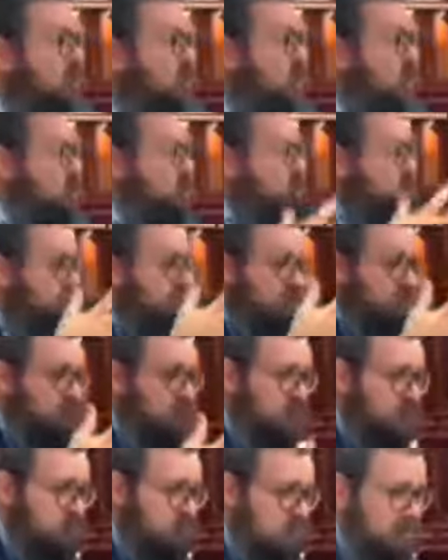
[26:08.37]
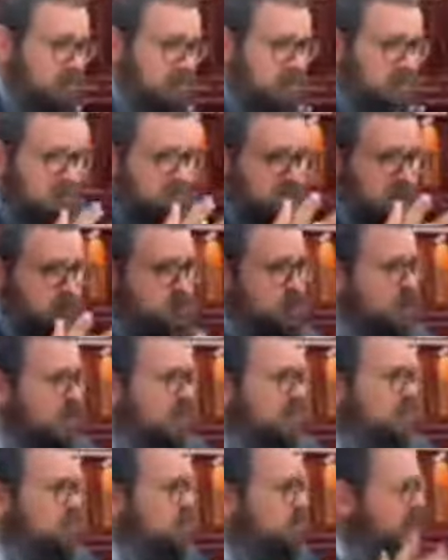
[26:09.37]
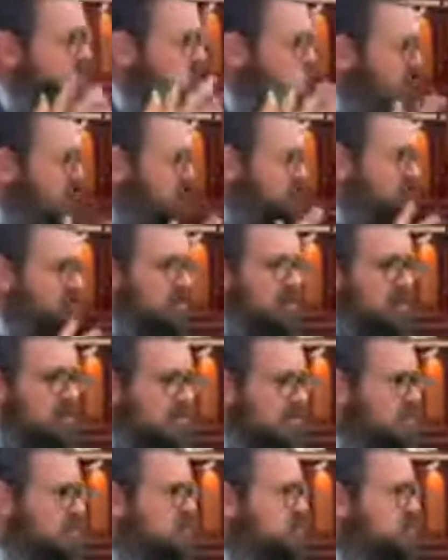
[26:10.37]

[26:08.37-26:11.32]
of subjugating the mind and heart. That's a